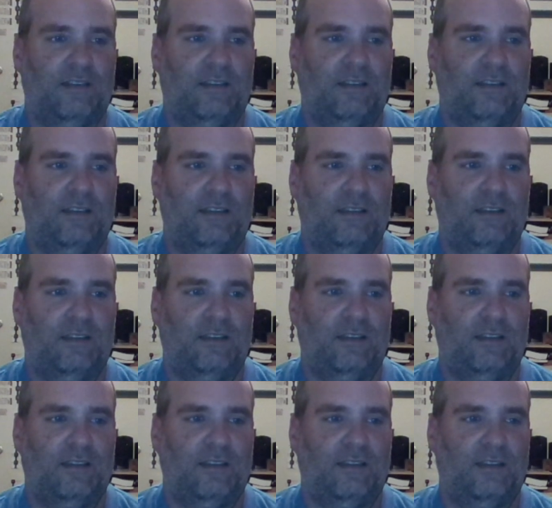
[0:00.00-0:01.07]

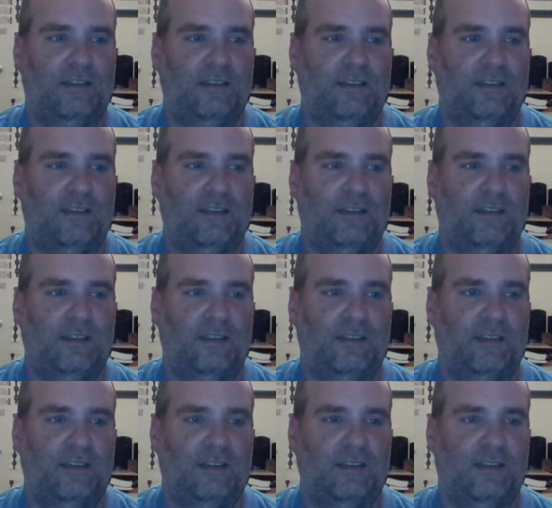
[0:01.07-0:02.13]

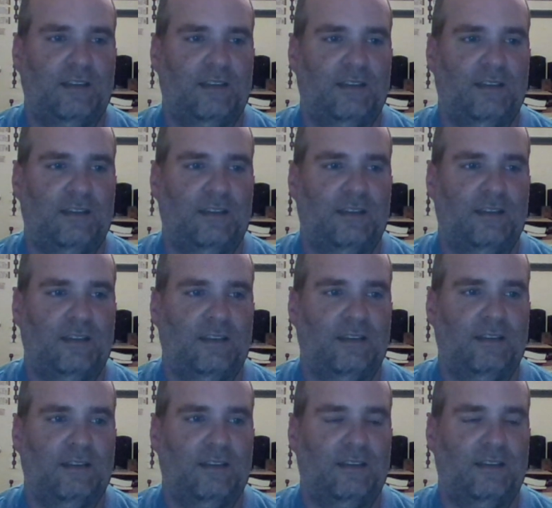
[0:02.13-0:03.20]

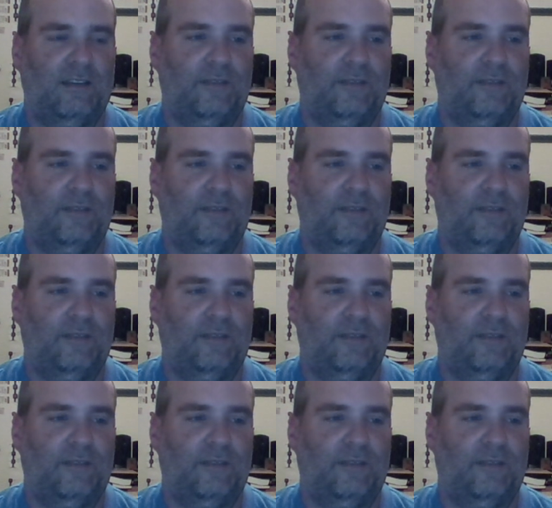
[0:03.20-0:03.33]
Nothing is said.